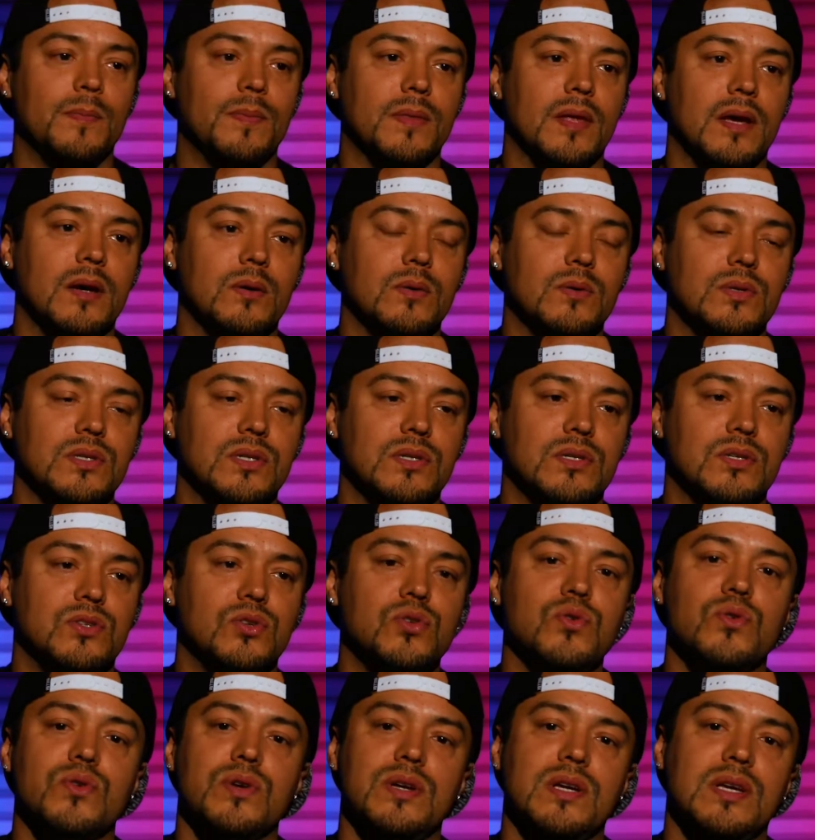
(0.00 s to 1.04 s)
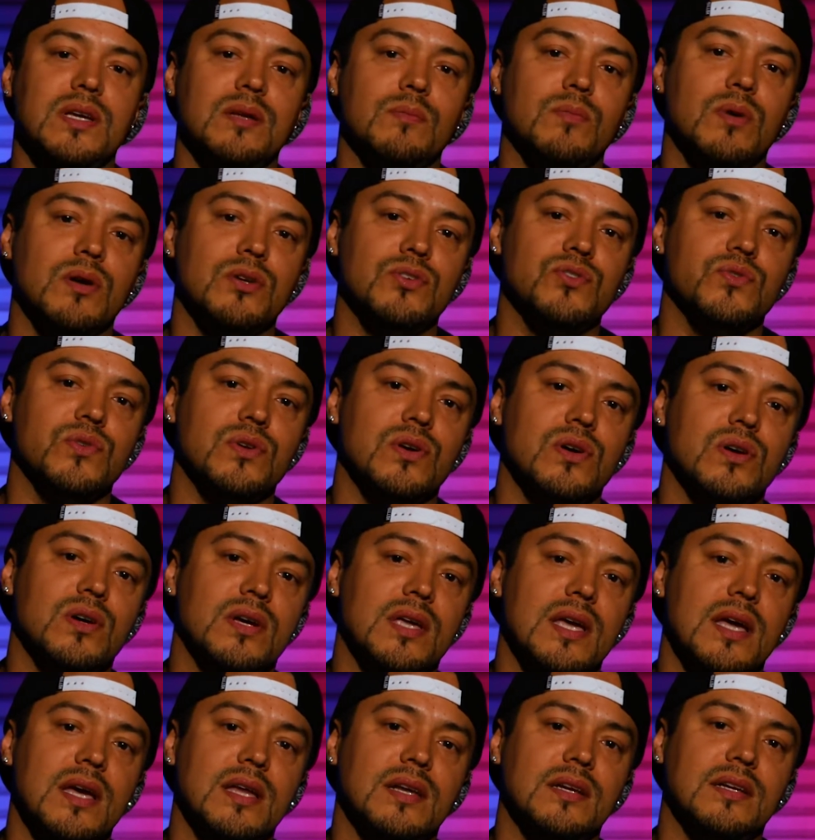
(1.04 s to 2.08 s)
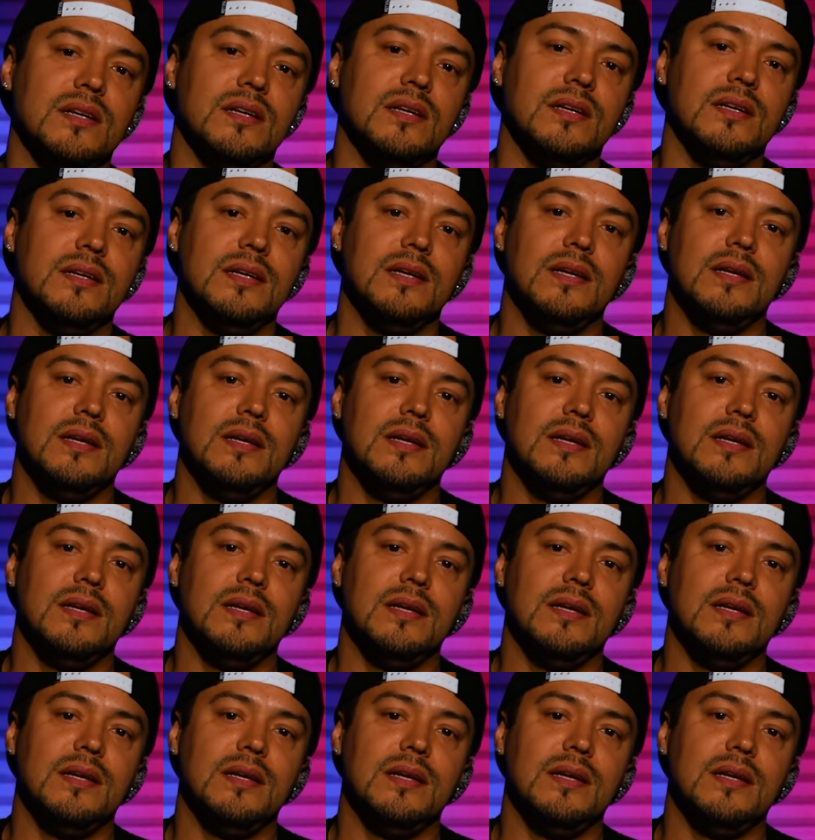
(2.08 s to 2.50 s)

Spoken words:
I was touring in Montreal, Canada,